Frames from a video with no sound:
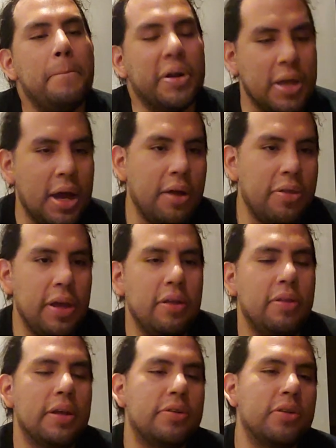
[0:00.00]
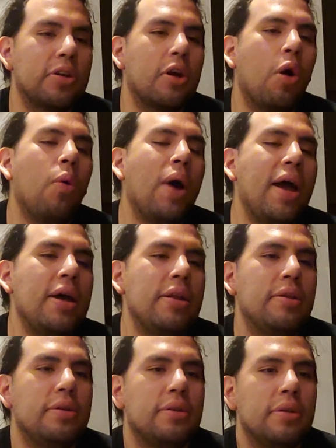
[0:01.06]
But yeah, they to go
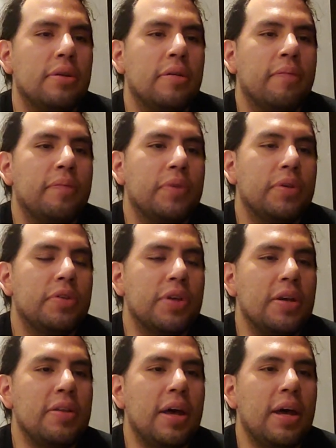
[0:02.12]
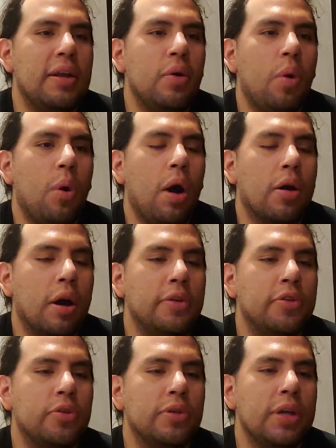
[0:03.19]
and say that. A
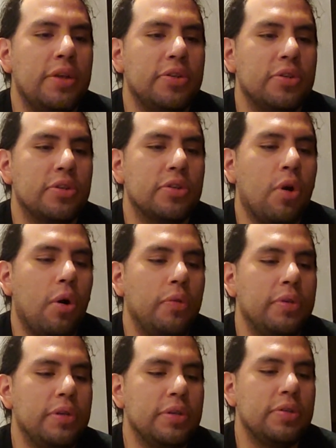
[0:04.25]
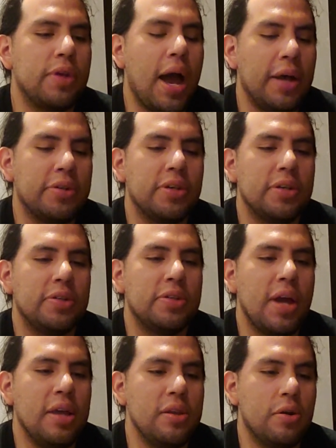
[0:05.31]
country has just called these
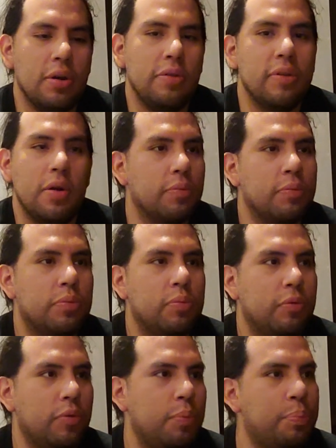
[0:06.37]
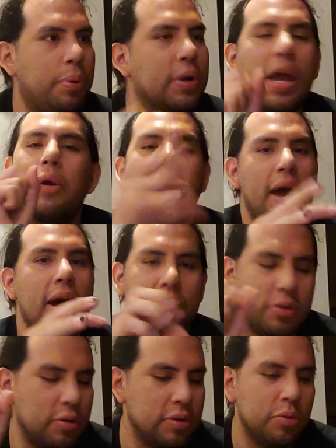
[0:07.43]
assets and they're putting out
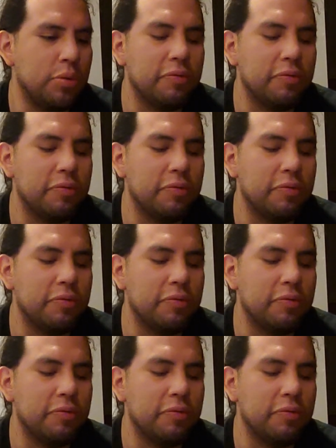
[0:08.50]
ads to